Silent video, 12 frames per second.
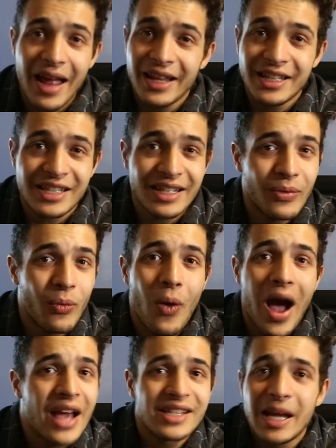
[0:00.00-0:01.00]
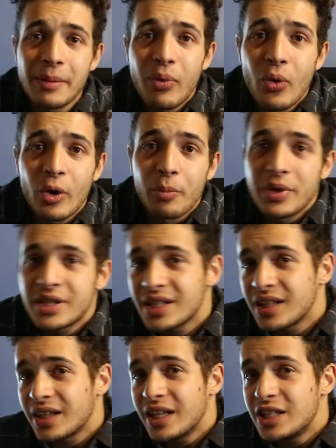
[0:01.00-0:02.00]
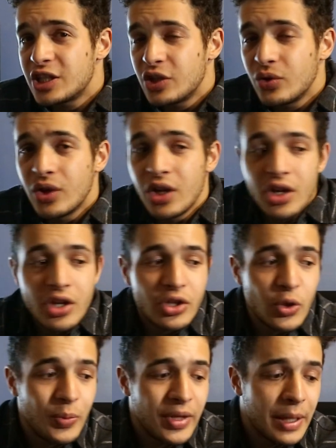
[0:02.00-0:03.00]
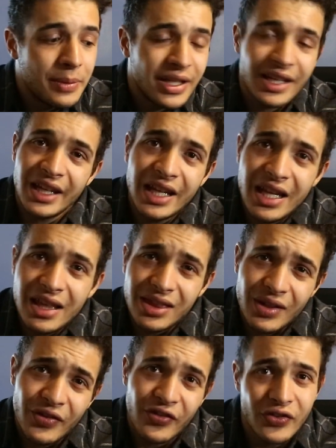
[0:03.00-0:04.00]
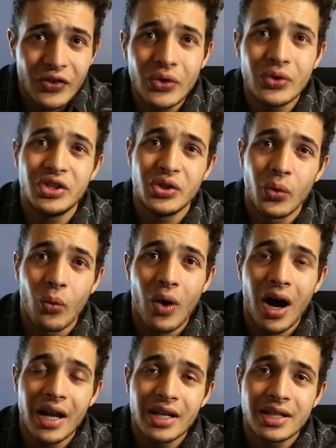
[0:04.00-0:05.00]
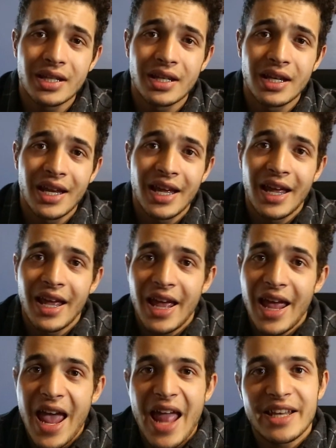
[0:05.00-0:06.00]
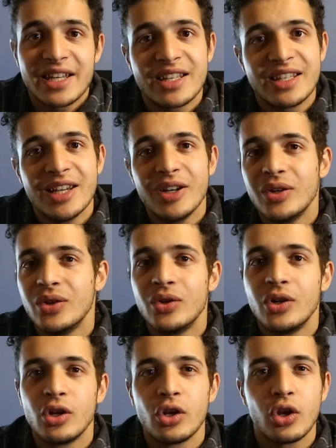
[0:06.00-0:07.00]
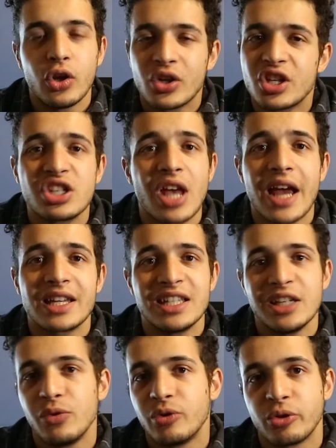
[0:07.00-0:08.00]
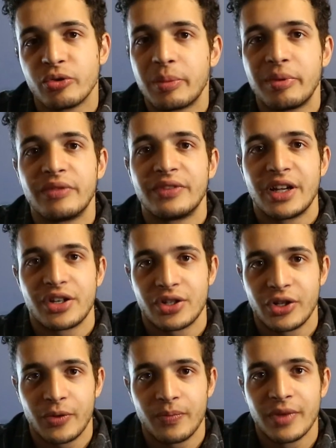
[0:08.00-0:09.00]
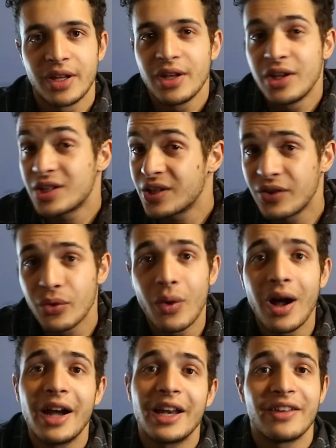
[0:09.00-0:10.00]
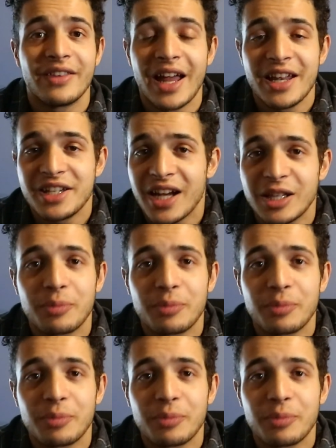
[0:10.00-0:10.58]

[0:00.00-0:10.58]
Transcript: see, why is that important? Because it leads you to be able to eat the food you want and still look sexy when you rip off that shirt. So if you want any of that, check out